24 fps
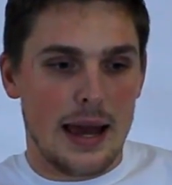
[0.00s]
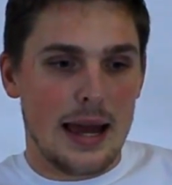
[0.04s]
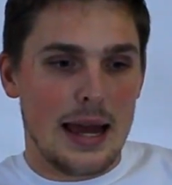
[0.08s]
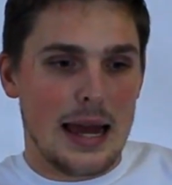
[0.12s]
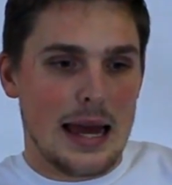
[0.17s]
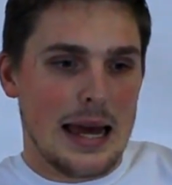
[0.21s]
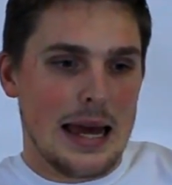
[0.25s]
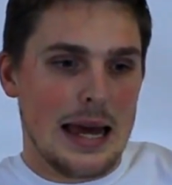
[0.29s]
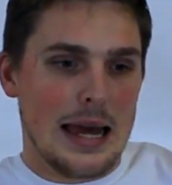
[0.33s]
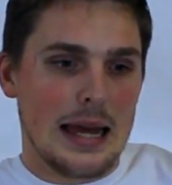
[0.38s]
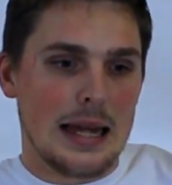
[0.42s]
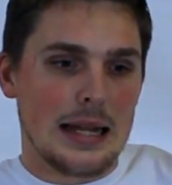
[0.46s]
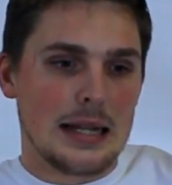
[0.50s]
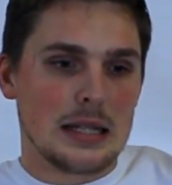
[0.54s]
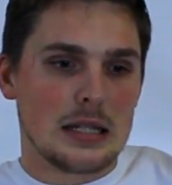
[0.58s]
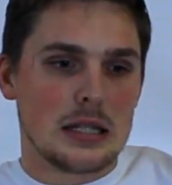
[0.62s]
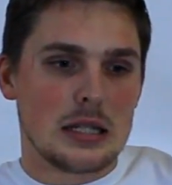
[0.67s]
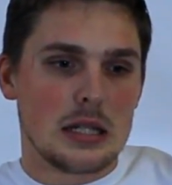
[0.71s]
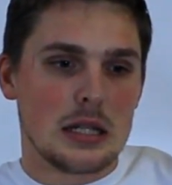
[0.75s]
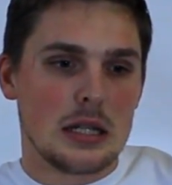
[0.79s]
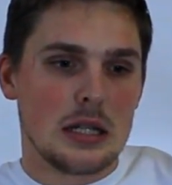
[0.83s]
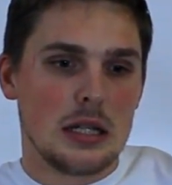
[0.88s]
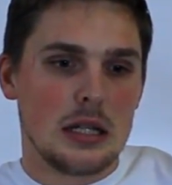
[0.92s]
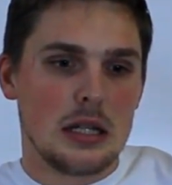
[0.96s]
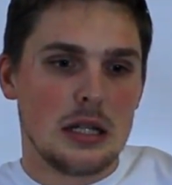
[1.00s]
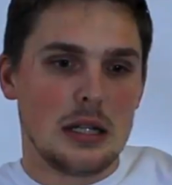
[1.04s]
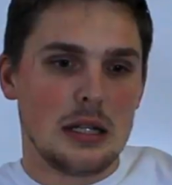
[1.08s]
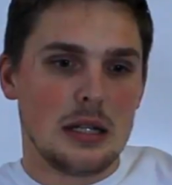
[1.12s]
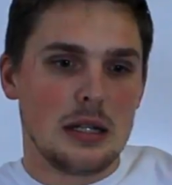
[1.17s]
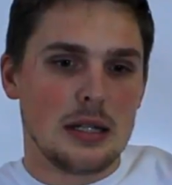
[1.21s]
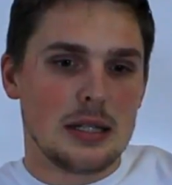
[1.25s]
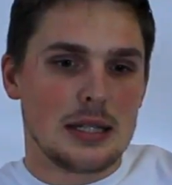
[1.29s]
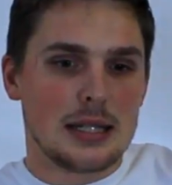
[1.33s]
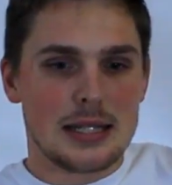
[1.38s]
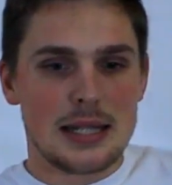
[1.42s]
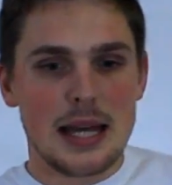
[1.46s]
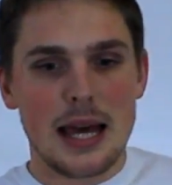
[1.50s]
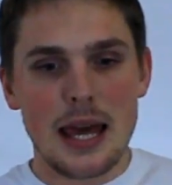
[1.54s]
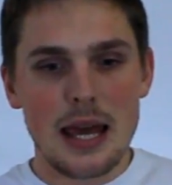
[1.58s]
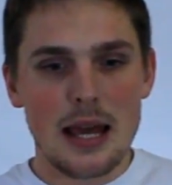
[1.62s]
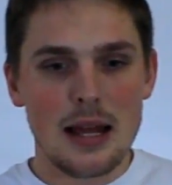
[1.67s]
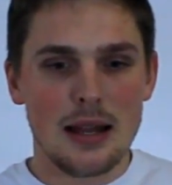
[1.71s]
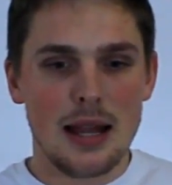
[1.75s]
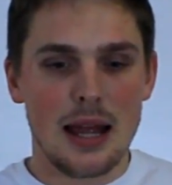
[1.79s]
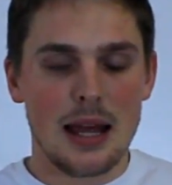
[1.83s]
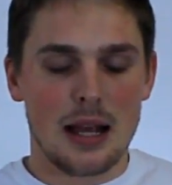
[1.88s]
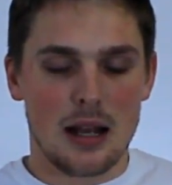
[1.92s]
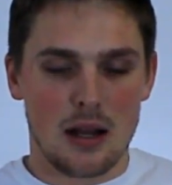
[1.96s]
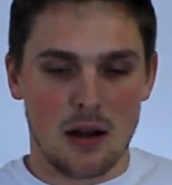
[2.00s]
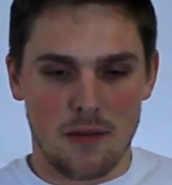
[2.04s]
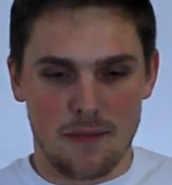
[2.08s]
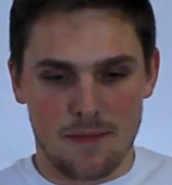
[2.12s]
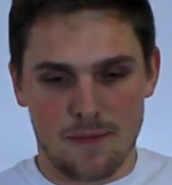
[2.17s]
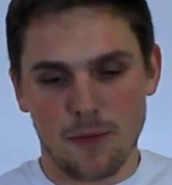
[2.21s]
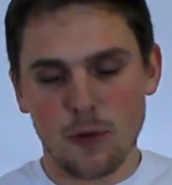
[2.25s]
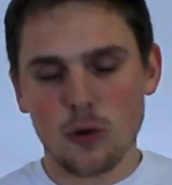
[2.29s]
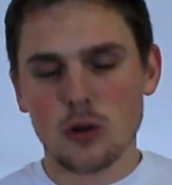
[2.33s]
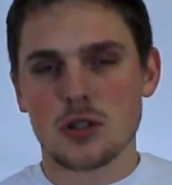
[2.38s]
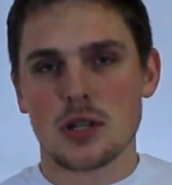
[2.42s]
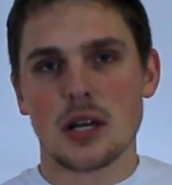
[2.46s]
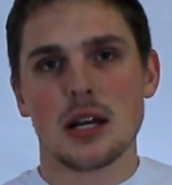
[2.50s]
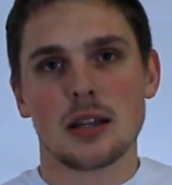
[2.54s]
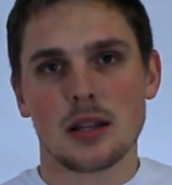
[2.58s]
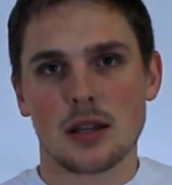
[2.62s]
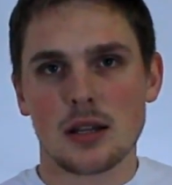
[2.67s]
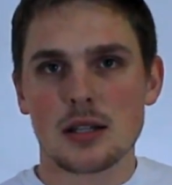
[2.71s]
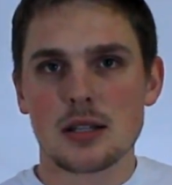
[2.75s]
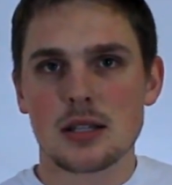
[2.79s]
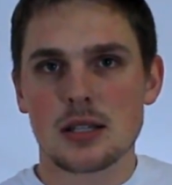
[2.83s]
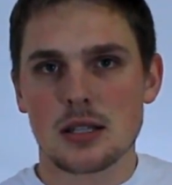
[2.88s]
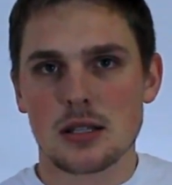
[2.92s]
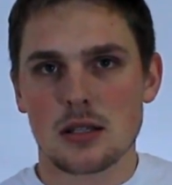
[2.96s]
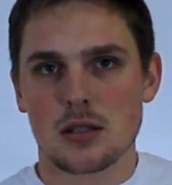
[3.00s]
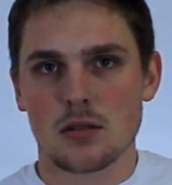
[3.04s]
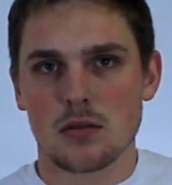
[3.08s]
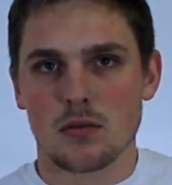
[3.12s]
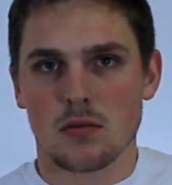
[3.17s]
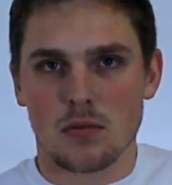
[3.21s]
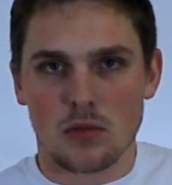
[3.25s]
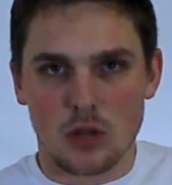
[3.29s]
And say like a full sentence.